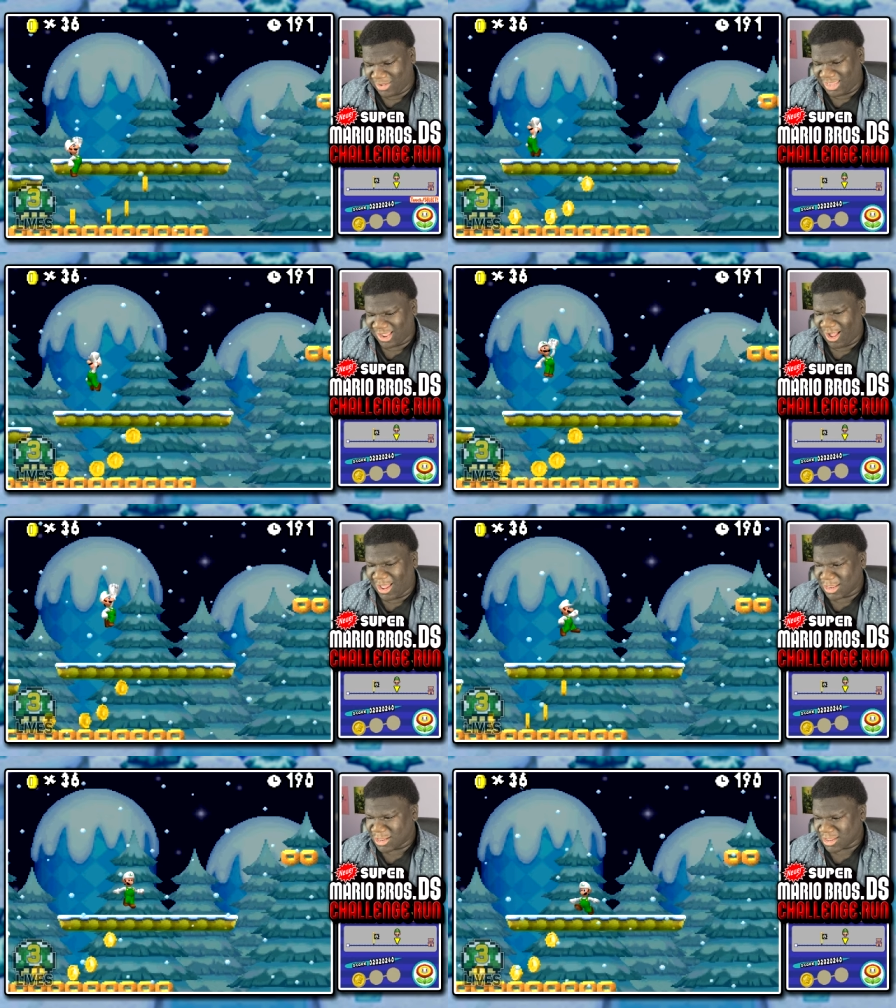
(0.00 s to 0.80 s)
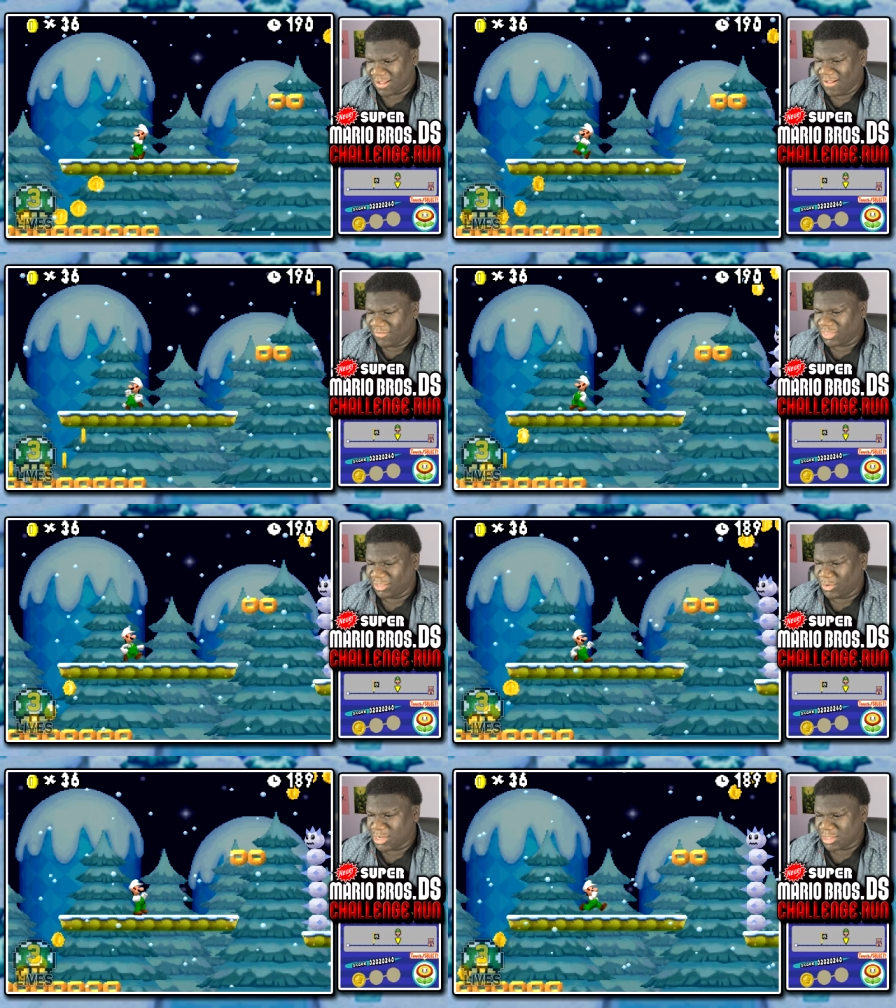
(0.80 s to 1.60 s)
Gosh.
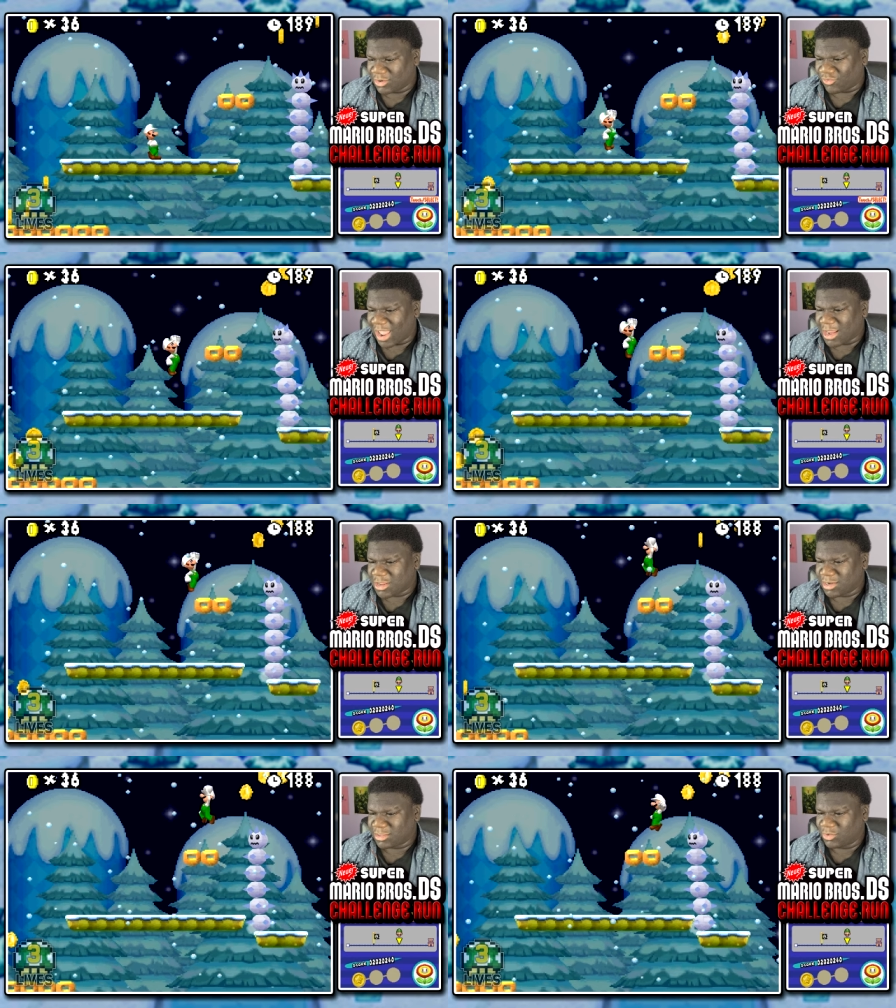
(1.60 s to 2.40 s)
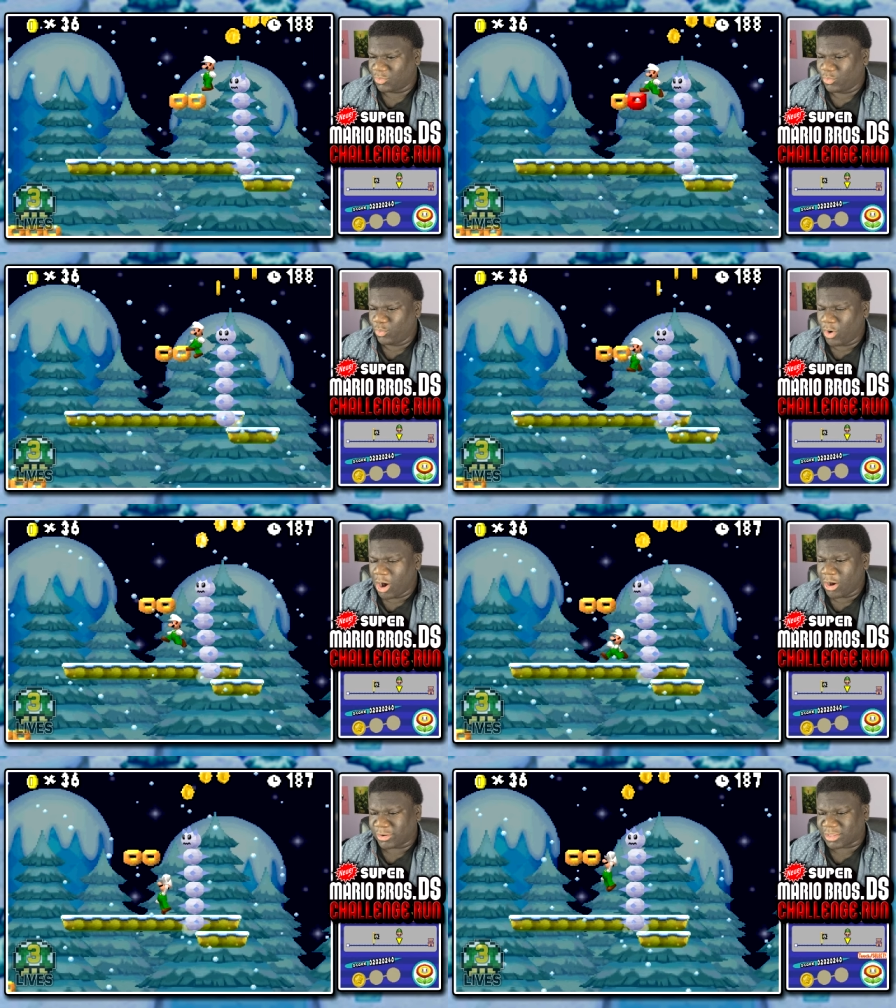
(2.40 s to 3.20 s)
Luigi's traction is the
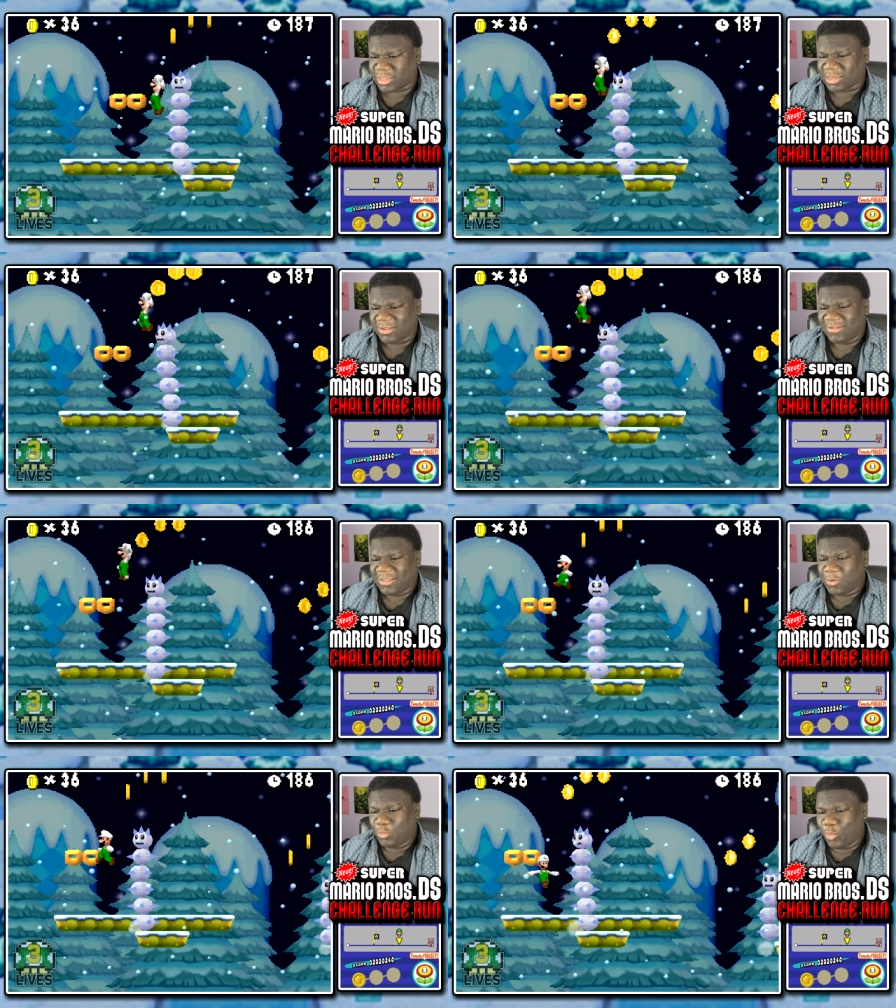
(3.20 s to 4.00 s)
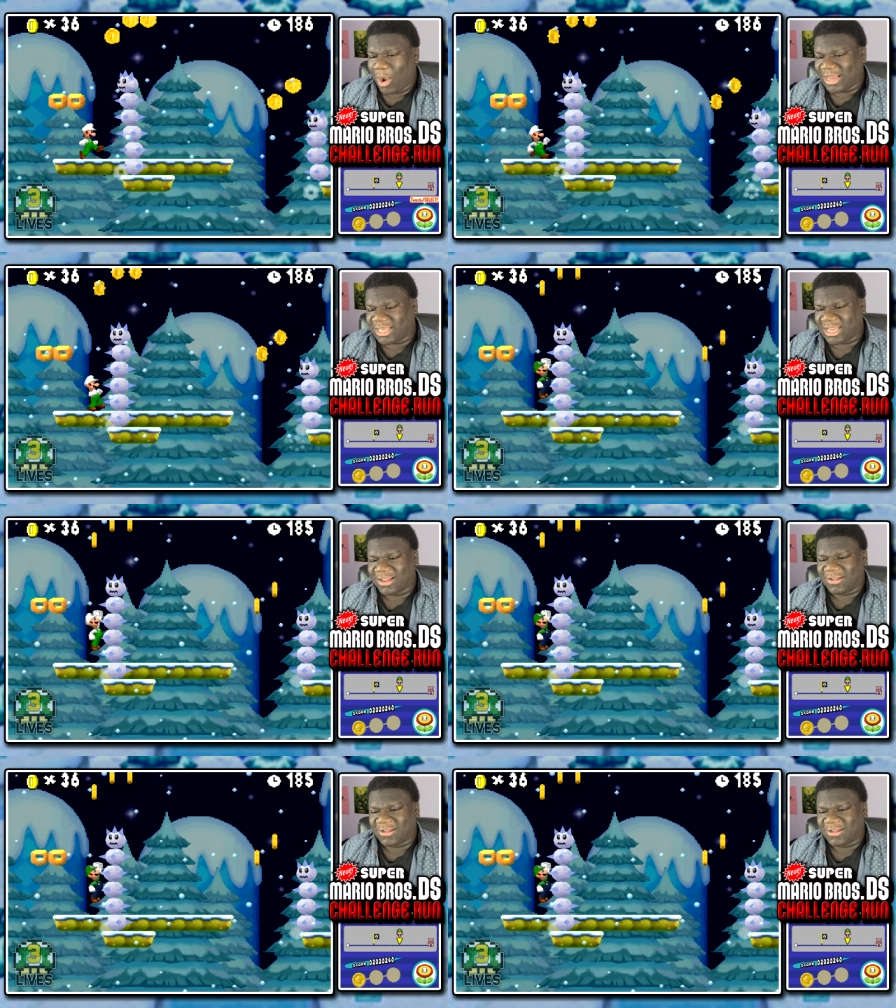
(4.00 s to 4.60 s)
worst. What?